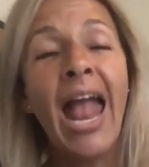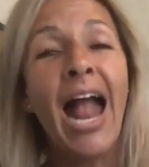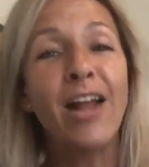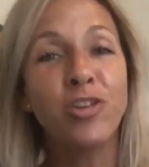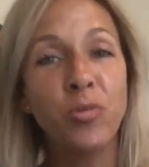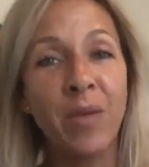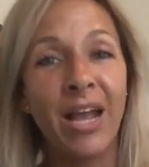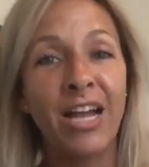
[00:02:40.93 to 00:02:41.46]

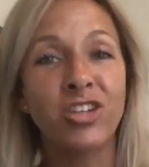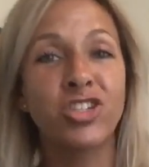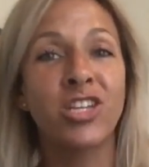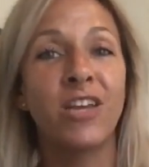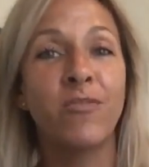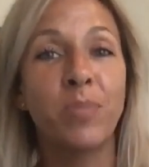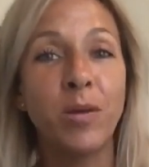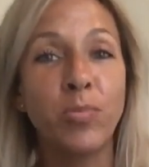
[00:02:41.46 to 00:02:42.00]
and you may
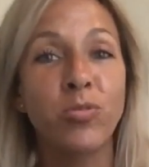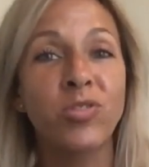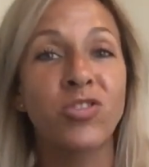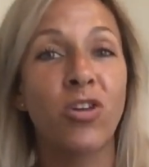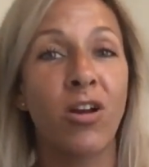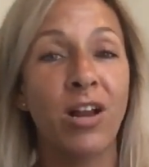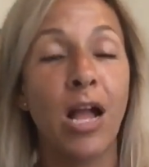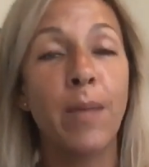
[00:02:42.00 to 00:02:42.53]
actually have people
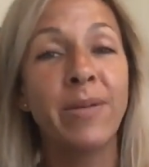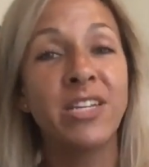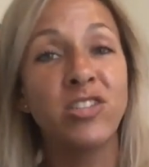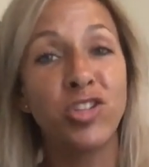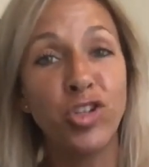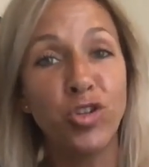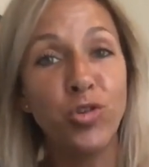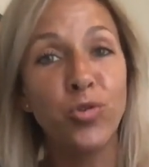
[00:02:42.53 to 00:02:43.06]
start coming
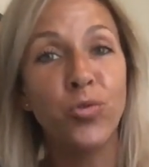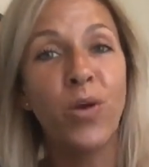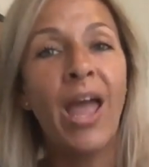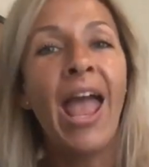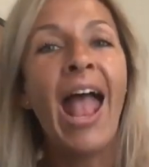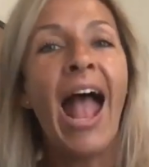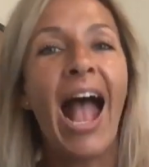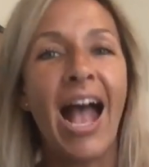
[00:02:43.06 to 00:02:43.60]
to you,
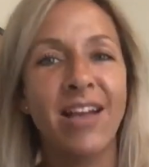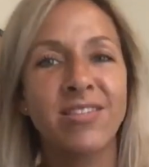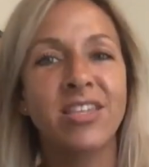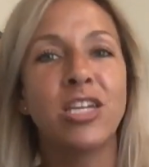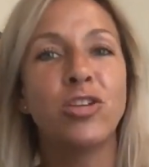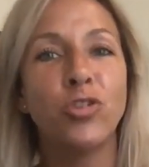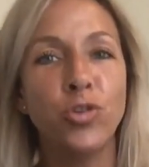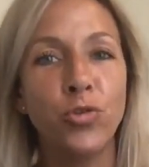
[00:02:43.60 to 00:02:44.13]

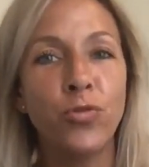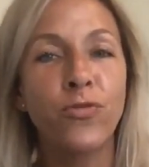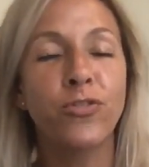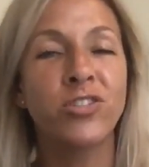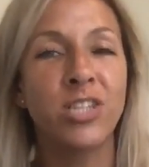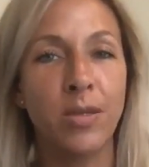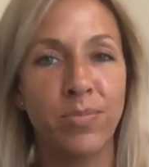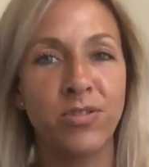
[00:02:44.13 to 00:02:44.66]
asking you
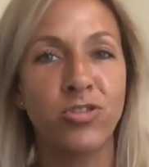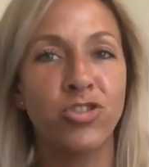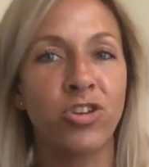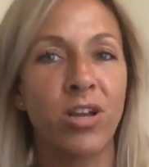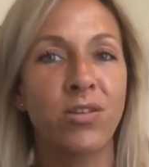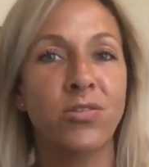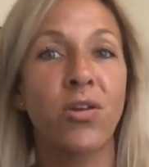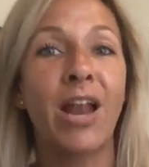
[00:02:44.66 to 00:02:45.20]
for tips and
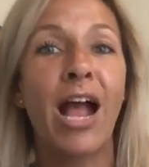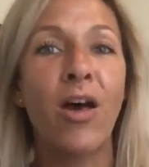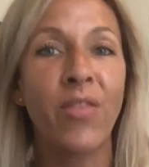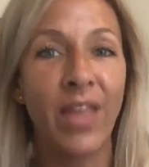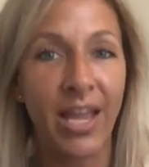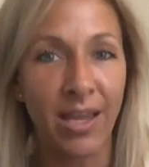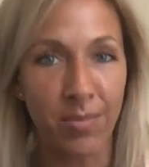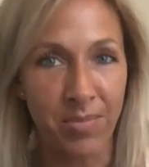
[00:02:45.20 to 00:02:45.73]
tricks on how
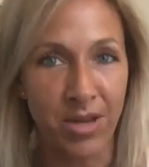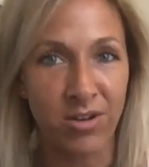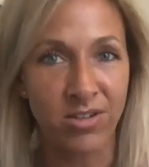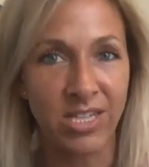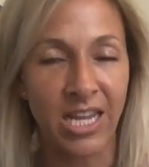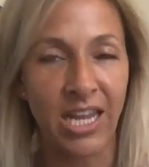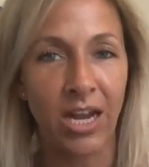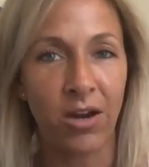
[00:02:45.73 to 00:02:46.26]
they can better
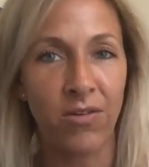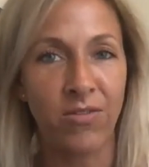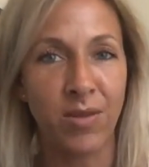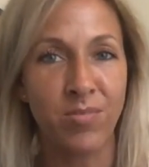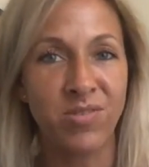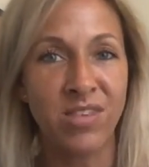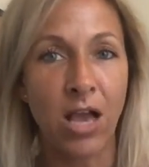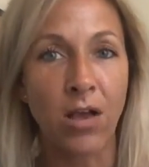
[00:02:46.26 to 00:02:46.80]
take care of
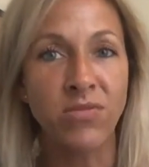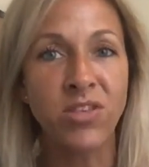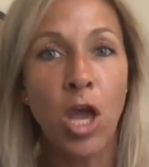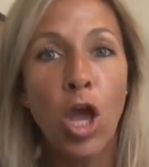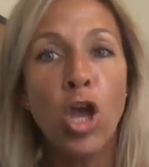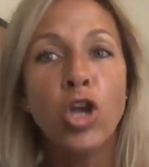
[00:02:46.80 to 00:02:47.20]
themselves.